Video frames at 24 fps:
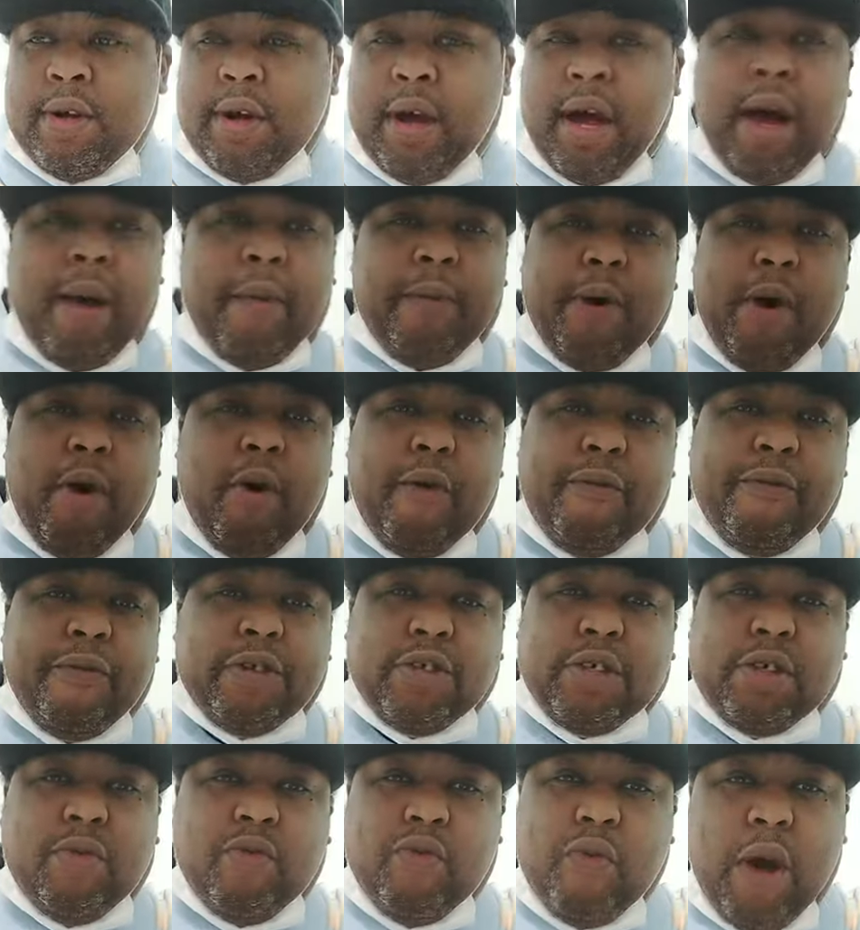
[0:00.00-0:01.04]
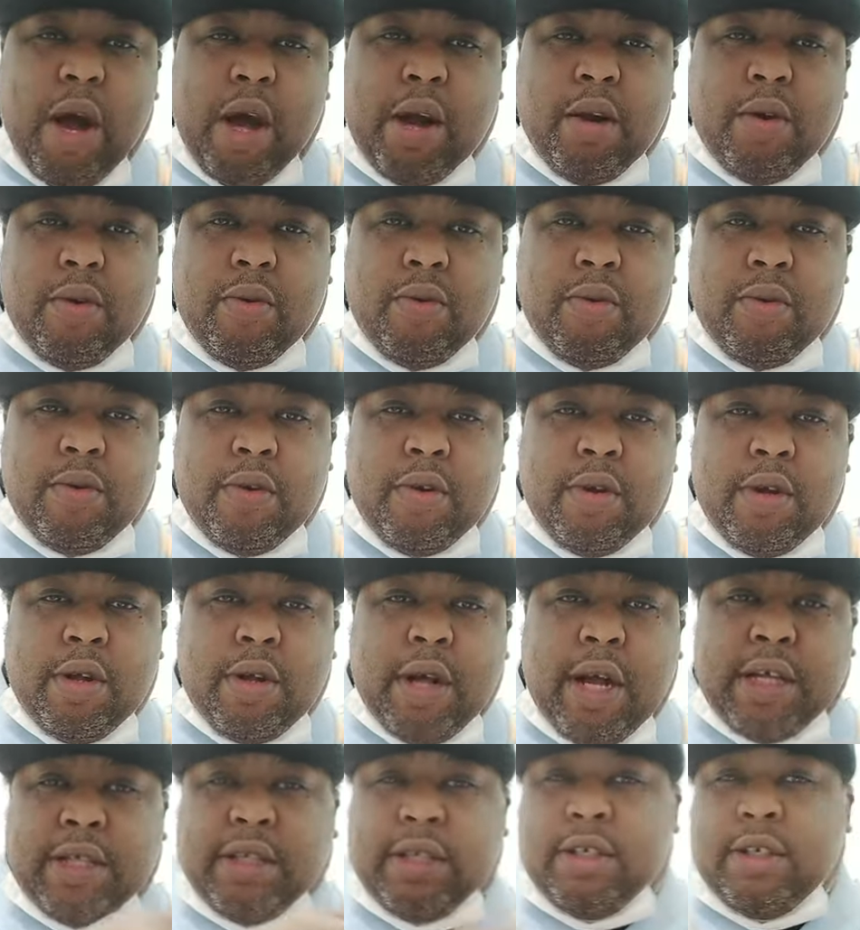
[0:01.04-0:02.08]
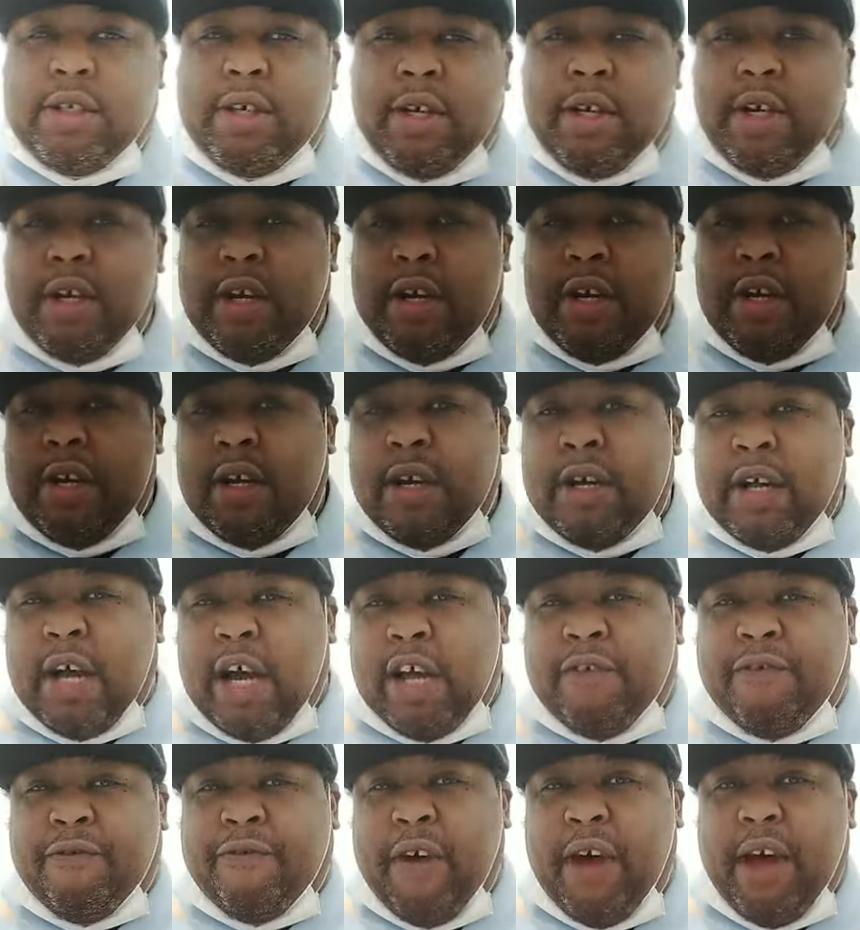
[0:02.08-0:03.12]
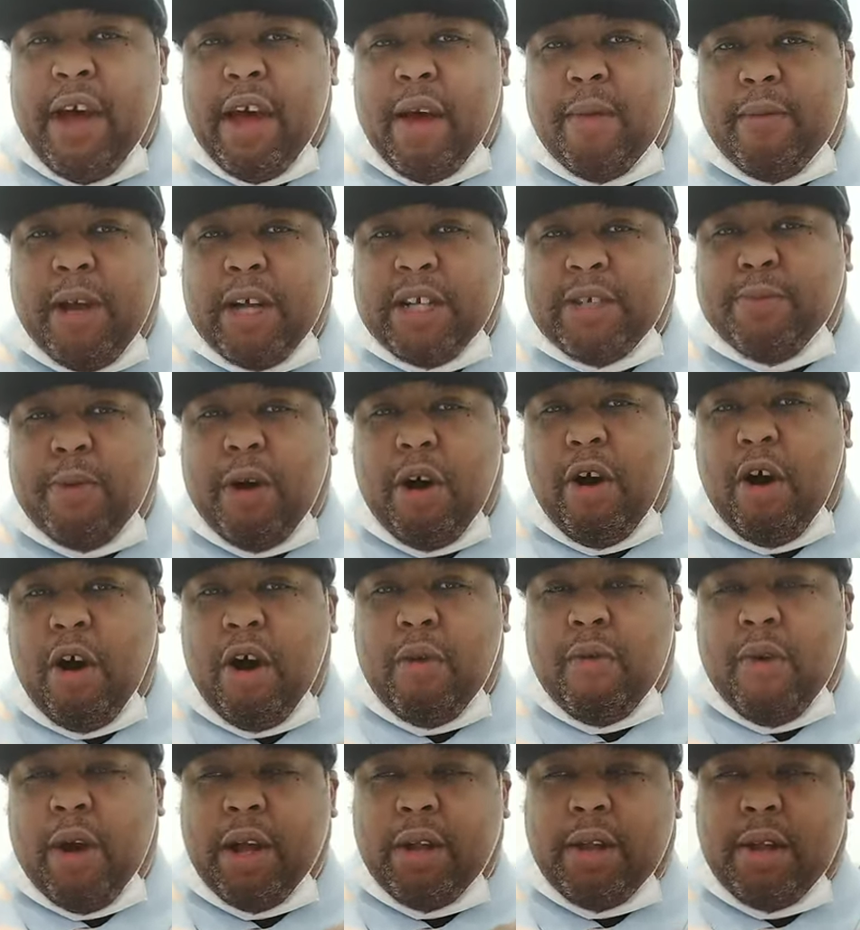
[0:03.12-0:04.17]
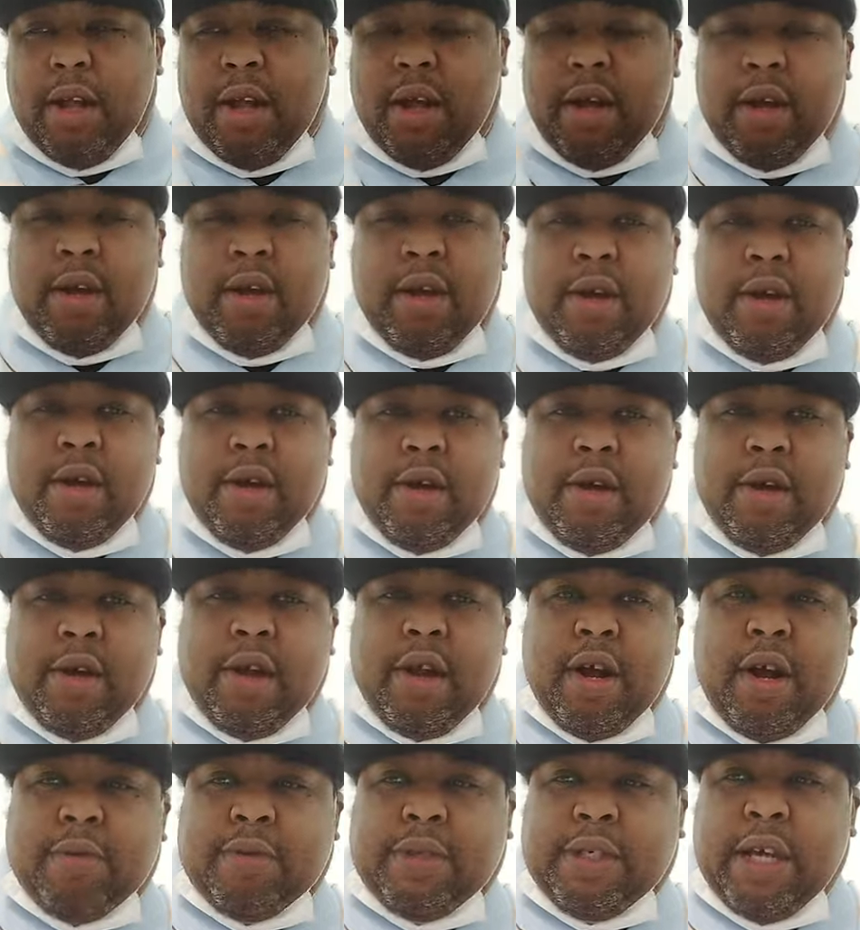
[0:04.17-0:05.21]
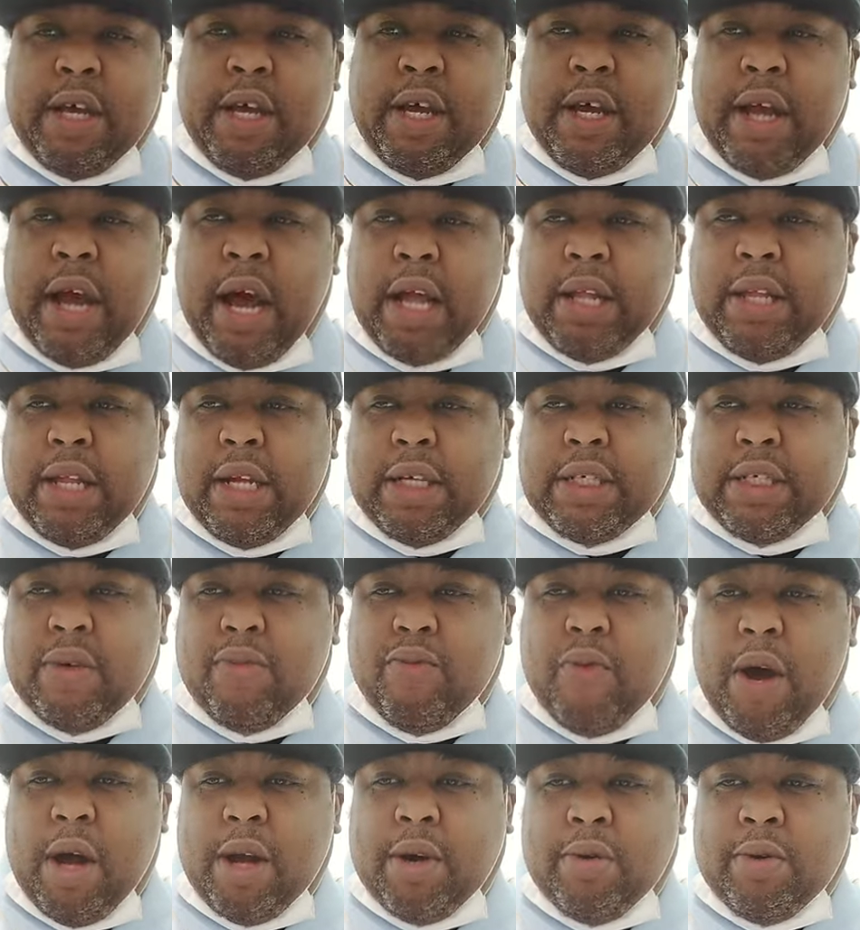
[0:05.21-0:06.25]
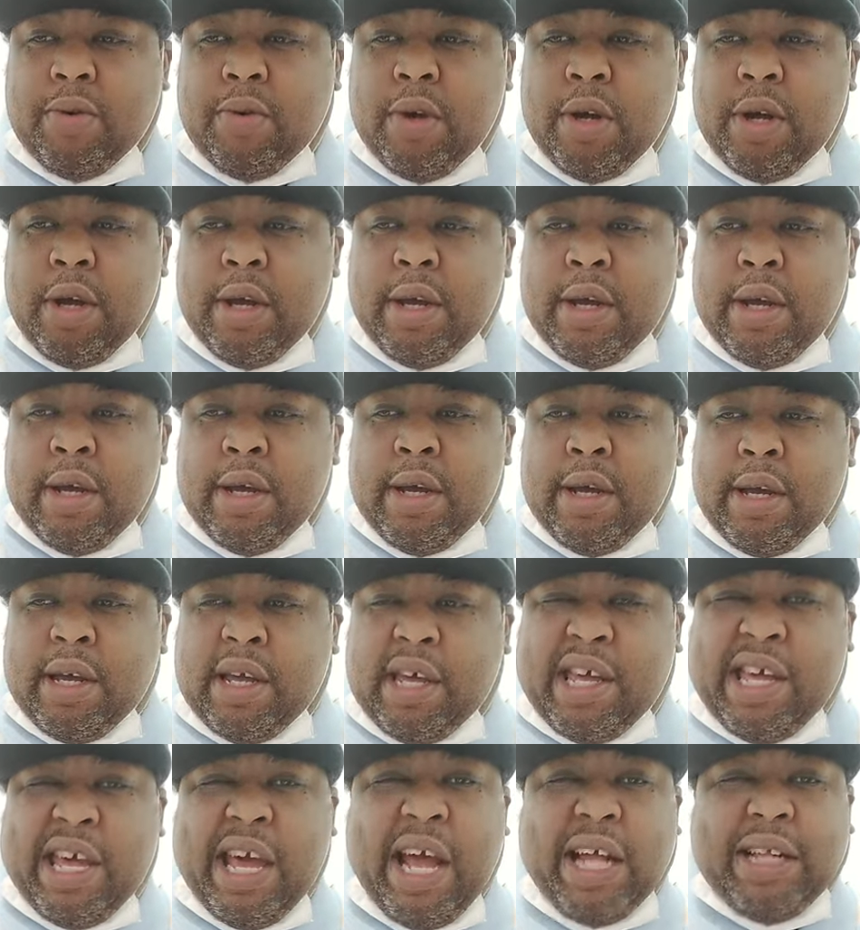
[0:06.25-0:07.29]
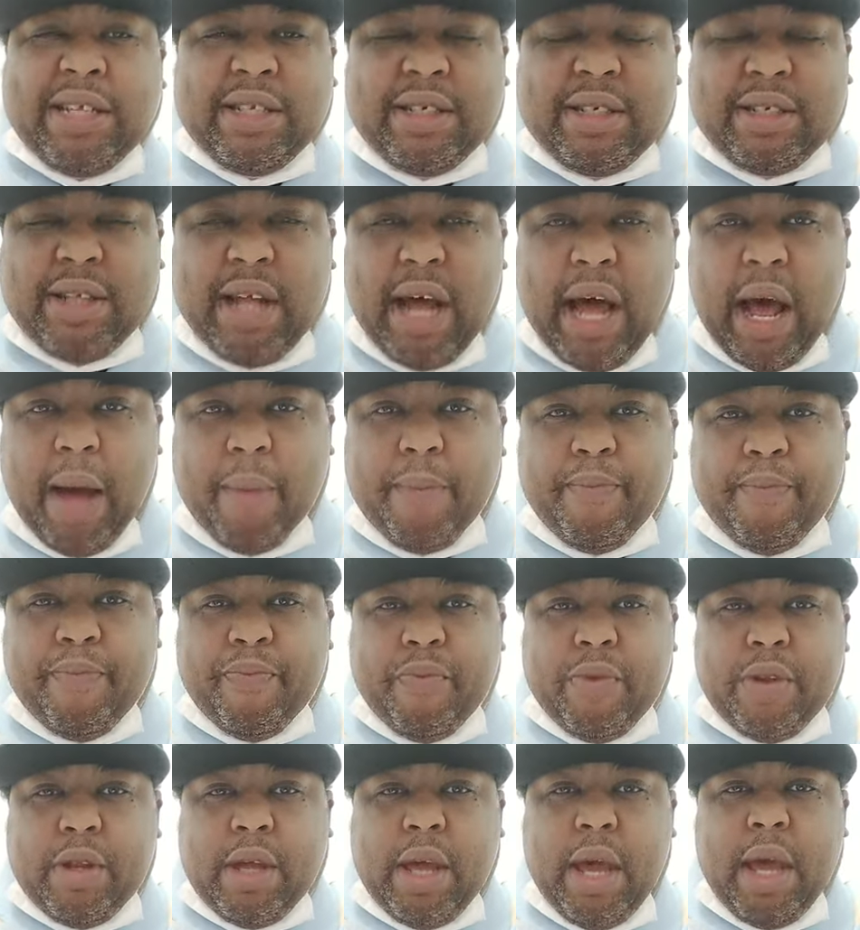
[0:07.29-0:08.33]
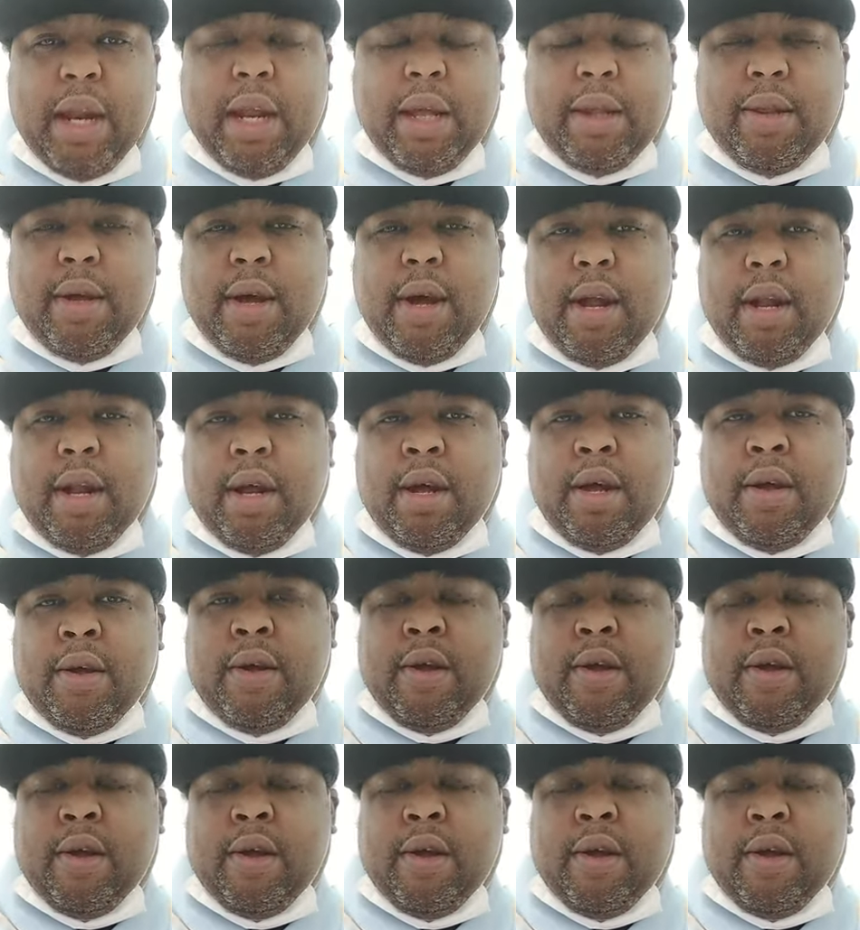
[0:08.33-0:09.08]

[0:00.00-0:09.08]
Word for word: I'm going for Serrano. That's that's fam. That's my heart right there. You know what I'm saying? I think Serrano can stop Katie Taylor,